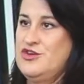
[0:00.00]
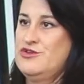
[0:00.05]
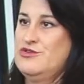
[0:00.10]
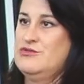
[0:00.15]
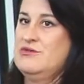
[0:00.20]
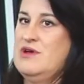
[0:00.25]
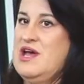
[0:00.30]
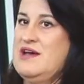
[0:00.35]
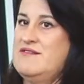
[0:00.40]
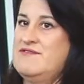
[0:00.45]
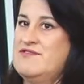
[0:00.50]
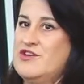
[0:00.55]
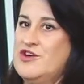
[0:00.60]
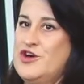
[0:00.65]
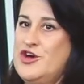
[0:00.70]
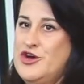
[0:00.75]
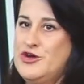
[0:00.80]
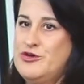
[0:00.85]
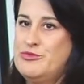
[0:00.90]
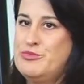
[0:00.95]
who have the
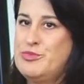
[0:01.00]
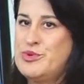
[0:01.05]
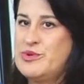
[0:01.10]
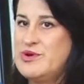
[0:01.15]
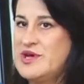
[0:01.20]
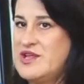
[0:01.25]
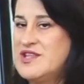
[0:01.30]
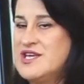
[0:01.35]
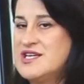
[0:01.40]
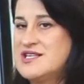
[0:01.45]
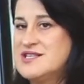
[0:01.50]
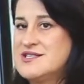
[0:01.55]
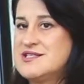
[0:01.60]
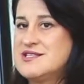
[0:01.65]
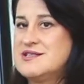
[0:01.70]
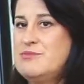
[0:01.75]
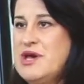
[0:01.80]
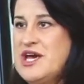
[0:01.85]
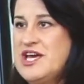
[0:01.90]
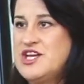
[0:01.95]
hope and the
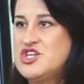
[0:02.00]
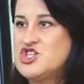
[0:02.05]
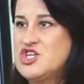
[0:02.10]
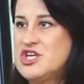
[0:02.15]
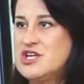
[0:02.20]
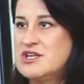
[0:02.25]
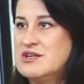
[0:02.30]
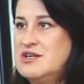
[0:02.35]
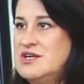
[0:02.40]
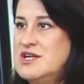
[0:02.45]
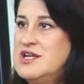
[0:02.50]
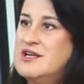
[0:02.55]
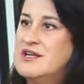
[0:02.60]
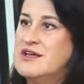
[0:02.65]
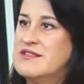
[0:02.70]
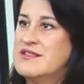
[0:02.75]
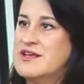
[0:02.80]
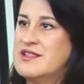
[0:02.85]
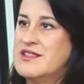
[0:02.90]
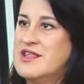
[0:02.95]
anticipation
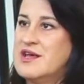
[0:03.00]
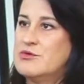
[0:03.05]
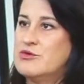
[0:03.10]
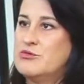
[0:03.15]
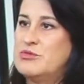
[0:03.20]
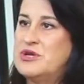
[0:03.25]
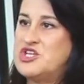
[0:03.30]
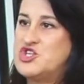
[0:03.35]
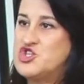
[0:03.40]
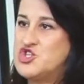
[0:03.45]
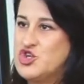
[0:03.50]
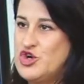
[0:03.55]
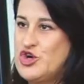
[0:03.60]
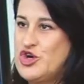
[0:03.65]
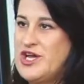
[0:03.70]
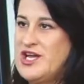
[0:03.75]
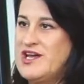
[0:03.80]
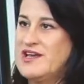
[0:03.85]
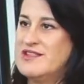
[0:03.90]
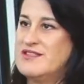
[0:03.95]
that there will be
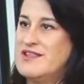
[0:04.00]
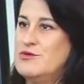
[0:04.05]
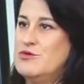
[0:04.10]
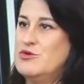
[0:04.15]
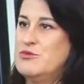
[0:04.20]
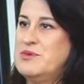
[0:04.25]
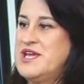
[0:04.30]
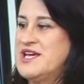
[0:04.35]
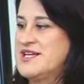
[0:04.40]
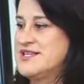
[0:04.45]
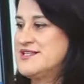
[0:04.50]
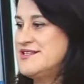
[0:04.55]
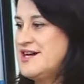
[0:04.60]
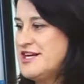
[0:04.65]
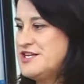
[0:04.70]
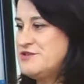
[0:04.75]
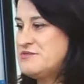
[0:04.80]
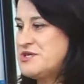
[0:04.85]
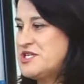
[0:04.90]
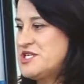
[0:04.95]
joy and there will be
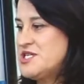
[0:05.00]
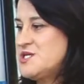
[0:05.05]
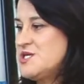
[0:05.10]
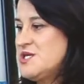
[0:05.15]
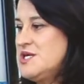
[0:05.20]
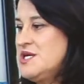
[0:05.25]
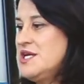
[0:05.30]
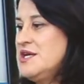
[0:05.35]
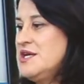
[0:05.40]
excitement